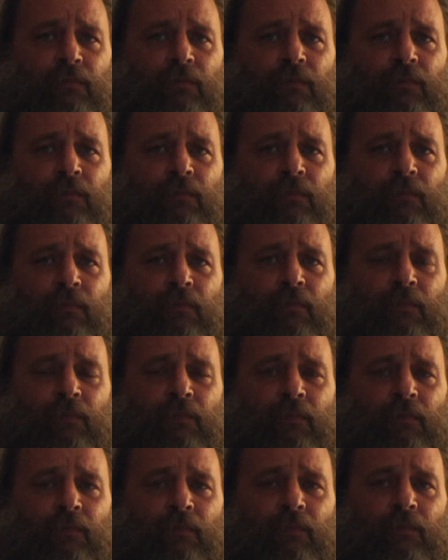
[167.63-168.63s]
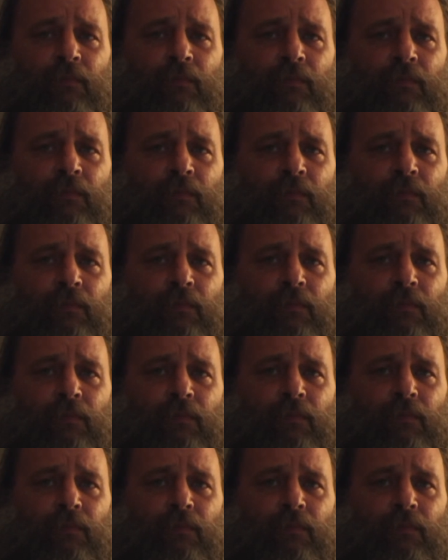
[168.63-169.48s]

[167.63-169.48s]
Nobody speaks.